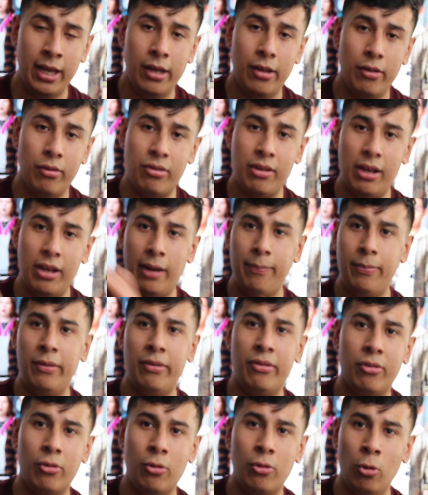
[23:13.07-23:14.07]
set up this
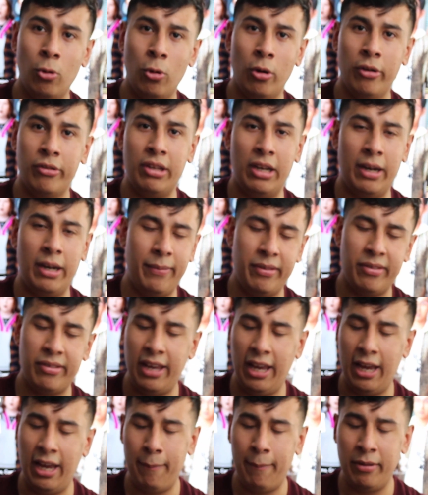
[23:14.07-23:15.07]
school, set up this
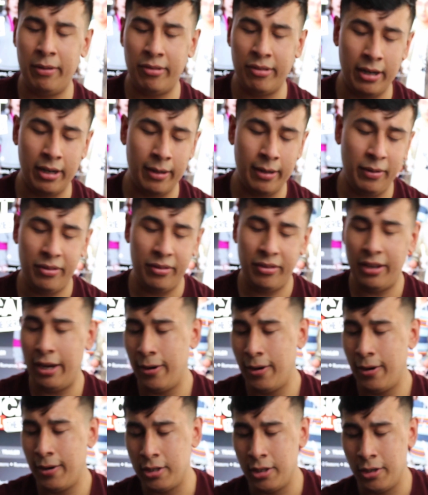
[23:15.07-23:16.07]
campus, set up these
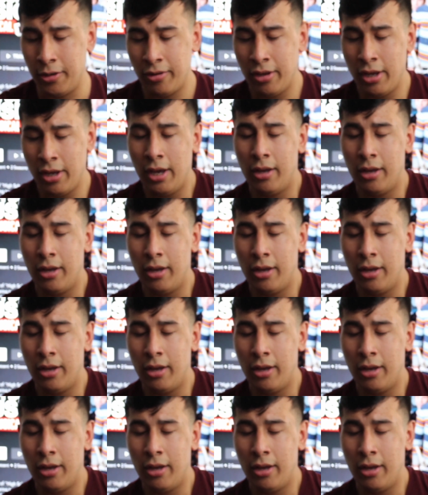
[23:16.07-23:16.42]
characters,